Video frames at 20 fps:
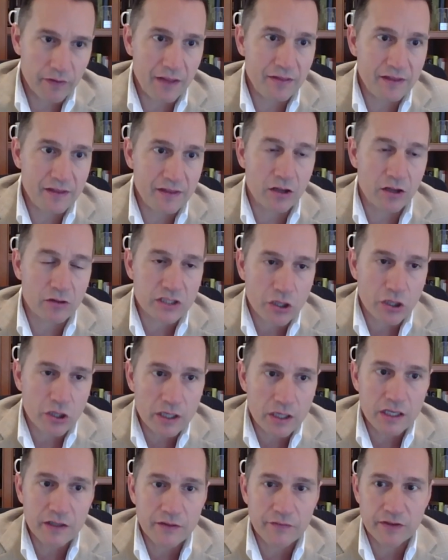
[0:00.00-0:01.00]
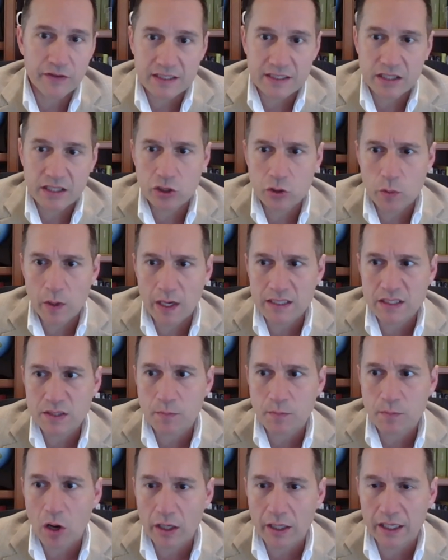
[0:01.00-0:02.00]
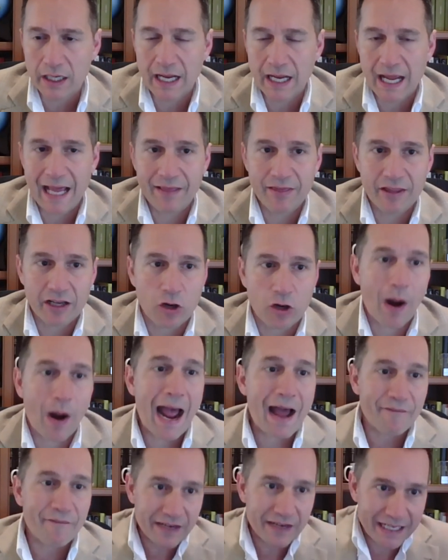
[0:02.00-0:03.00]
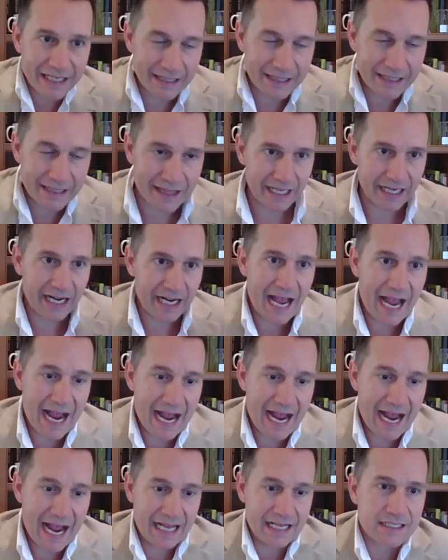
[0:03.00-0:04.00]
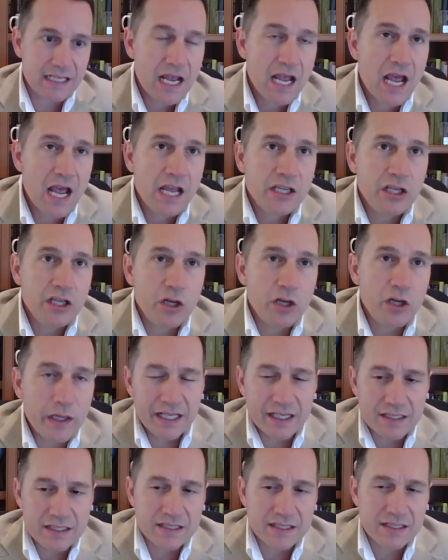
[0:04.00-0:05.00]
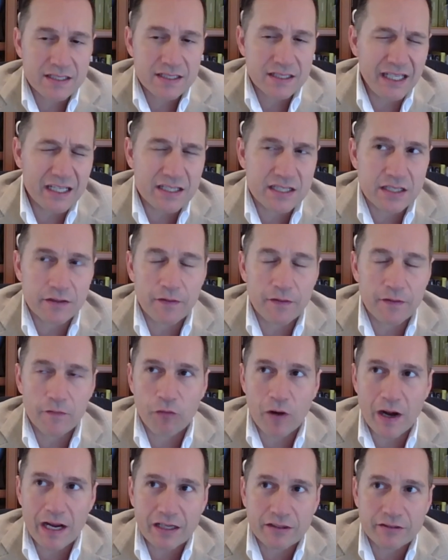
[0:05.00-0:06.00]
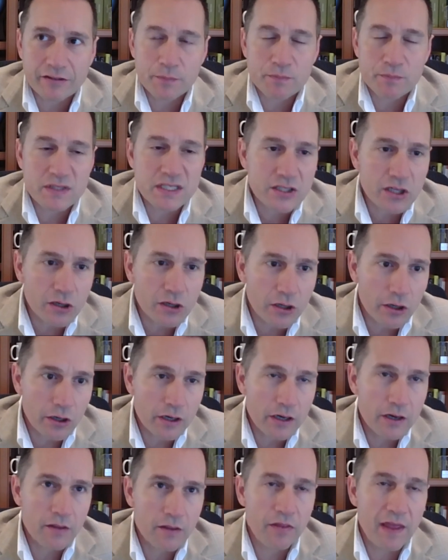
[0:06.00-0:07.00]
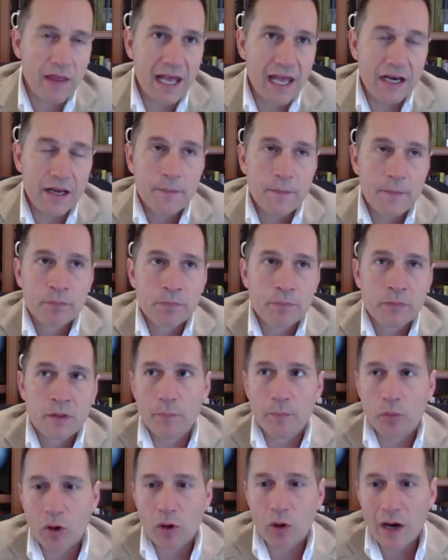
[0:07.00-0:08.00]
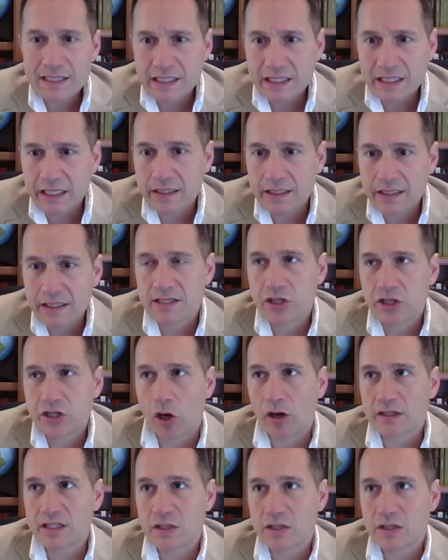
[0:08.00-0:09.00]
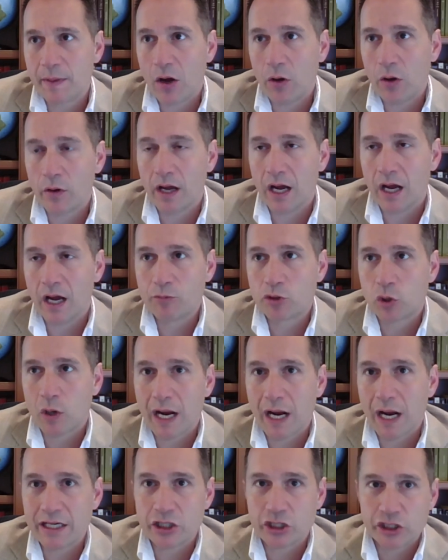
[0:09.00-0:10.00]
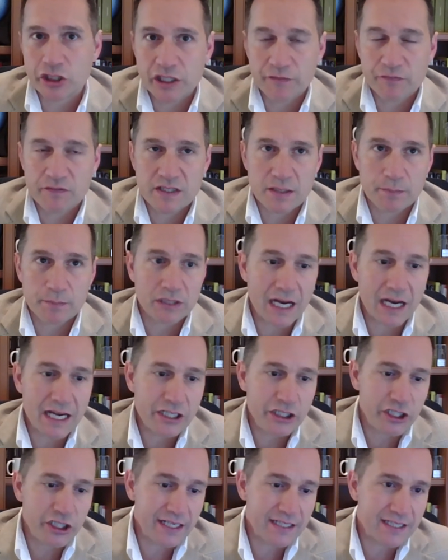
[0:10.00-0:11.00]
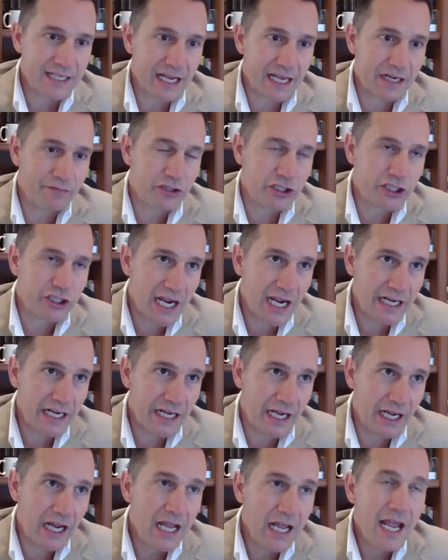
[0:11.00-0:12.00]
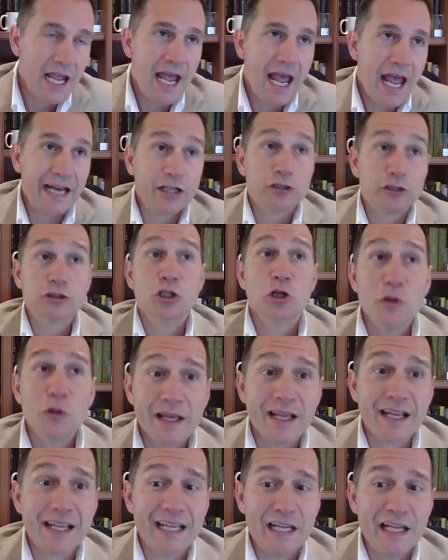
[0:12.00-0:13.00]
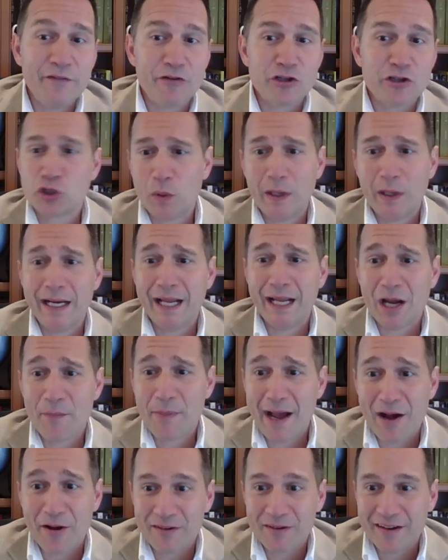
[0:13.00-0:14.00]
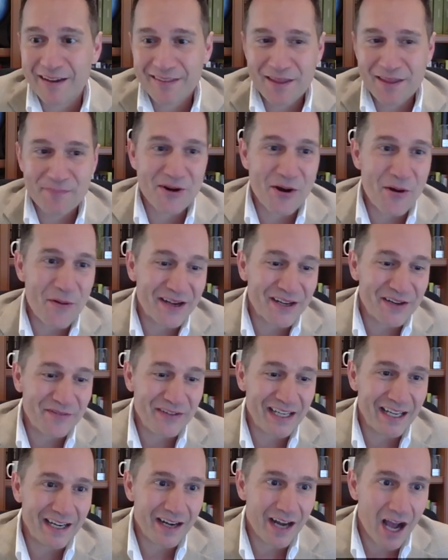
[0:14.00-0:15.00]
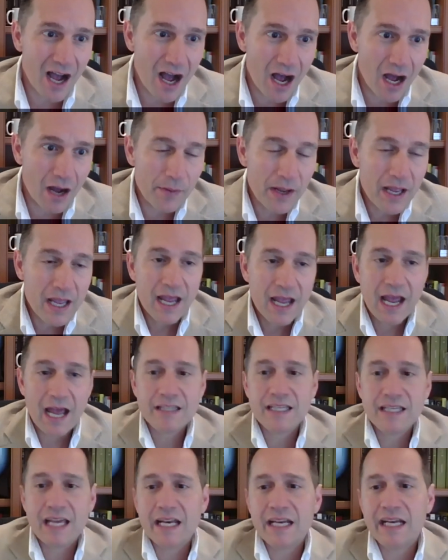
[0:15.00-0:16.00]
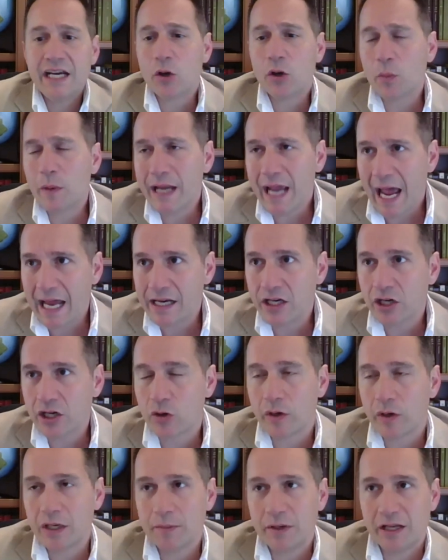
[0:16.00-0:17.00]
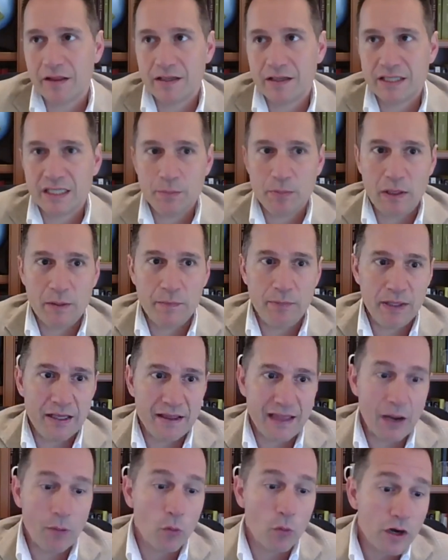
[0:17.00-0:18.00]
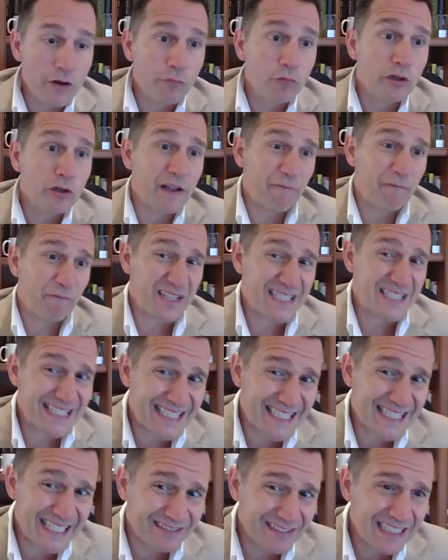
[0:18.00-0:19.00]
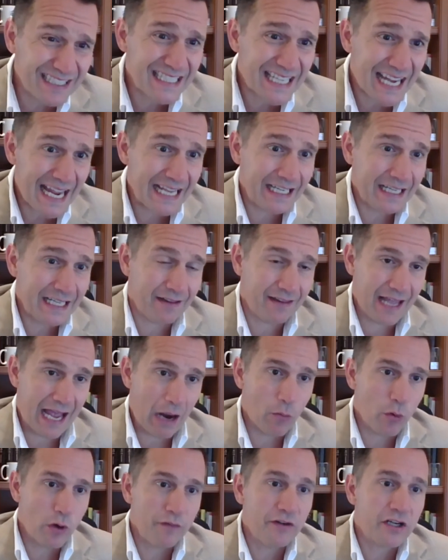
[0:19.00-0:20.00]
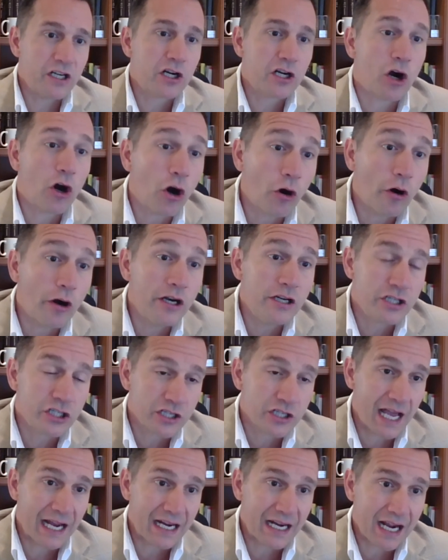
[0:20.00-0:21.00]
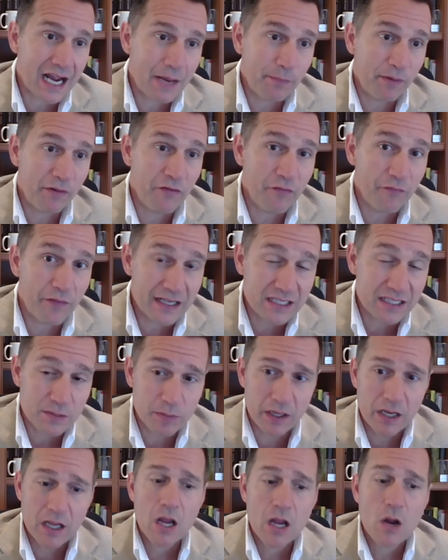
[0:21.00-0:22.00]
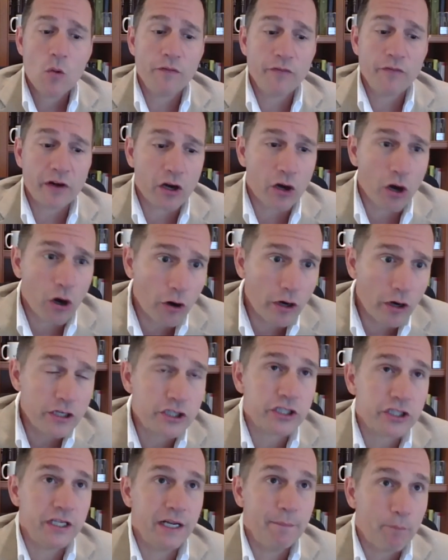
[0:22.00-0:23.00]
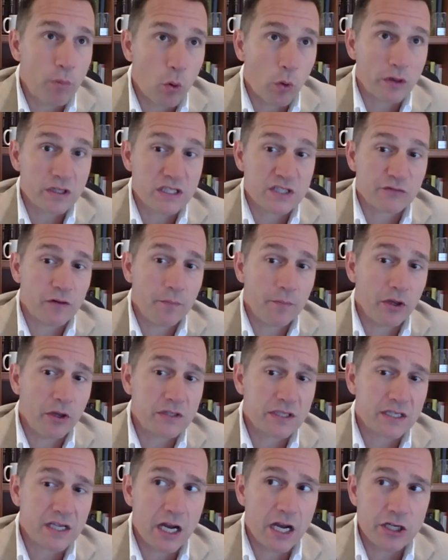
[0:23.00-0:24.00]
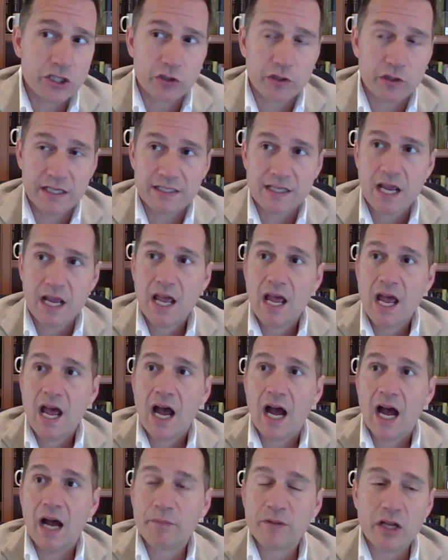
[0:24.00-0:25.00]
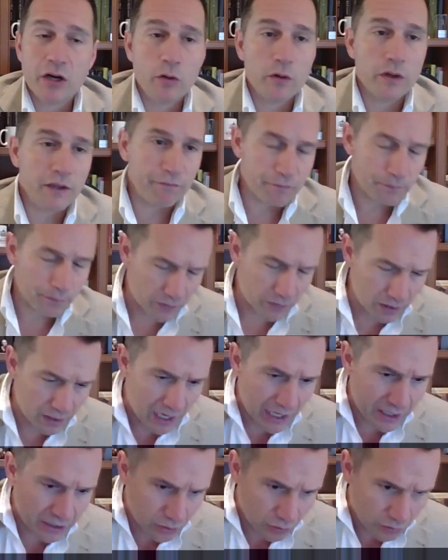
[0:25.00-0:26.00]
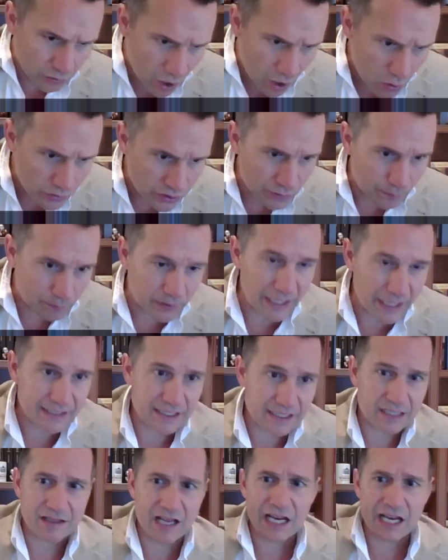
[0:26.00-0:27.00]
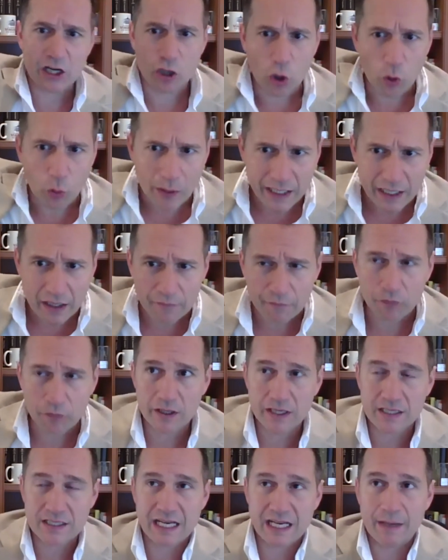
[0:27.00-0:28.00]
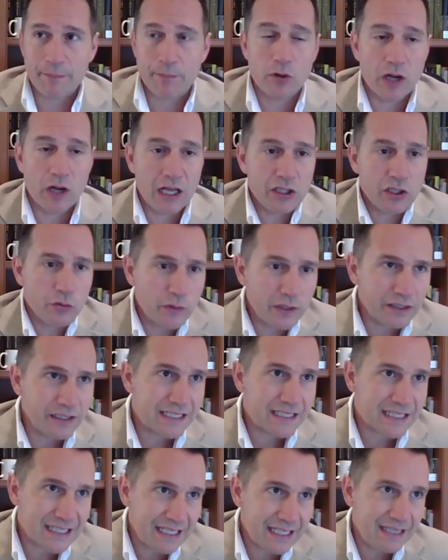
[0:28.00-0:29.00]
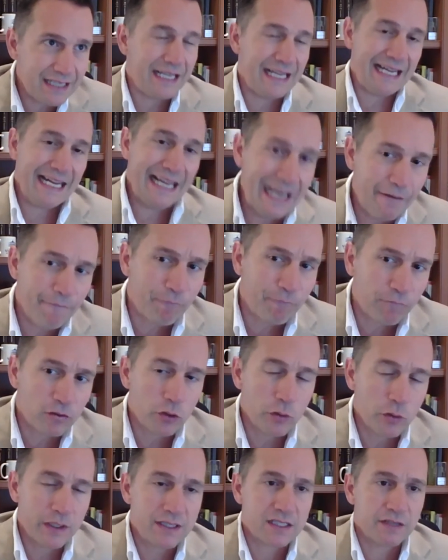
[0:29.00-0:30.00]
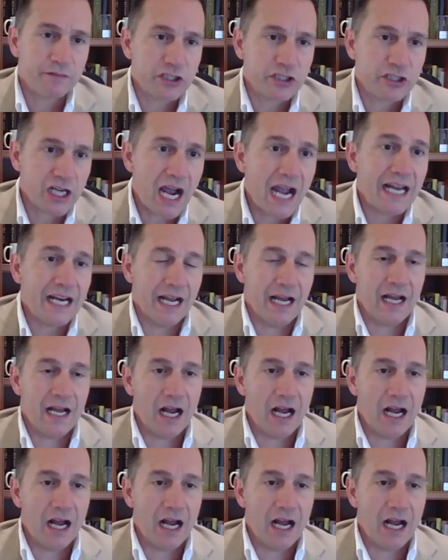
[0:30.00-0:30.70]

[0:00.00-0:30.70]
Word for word: And the alternative is the US market and the gravity that it has. You know, it is, it is frankly absurd that the president talks about um, trying to shift supply chains out of China, including even tweeting about them going to Vietnam. And yet, here we had an agreement in the TPP that would have really facilitated that, would have encouraged that type of investment, would have encouraged imports from those countries. Um, you know, if uh, you go to places like Korea, for example, and you really see the influence of China.